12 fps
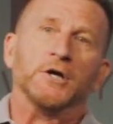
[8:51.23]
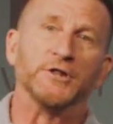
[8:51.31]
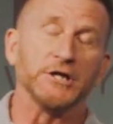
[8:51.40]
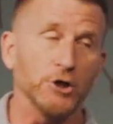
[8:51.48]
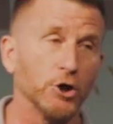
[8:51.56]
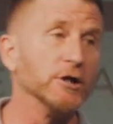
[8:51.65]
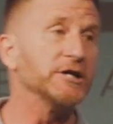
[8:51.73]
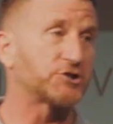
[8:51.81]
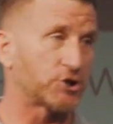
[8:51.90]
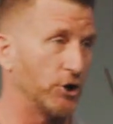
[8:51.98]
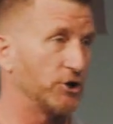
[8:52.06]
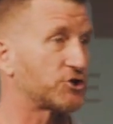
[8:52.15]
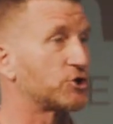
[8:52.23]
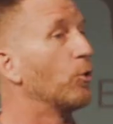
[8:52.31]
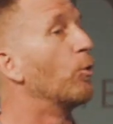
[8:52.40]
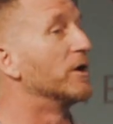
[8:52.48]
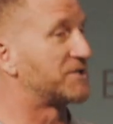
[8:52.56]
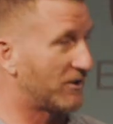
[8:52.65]
The early church
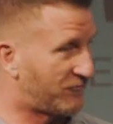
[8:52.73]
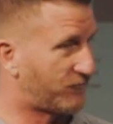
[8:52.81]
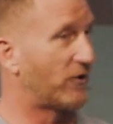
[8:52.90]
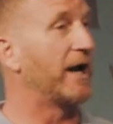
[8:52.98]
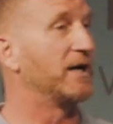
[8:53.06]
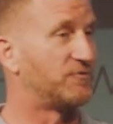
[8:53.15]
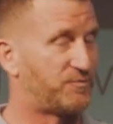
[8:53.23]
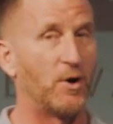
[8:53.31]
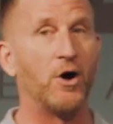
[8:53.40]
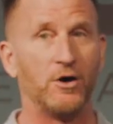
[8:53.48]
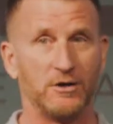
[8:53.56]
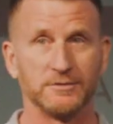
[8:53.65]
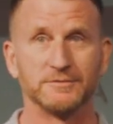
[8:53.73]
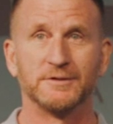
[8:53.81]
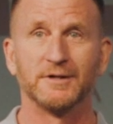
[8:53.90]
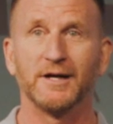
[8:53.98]
was afraid of Paul,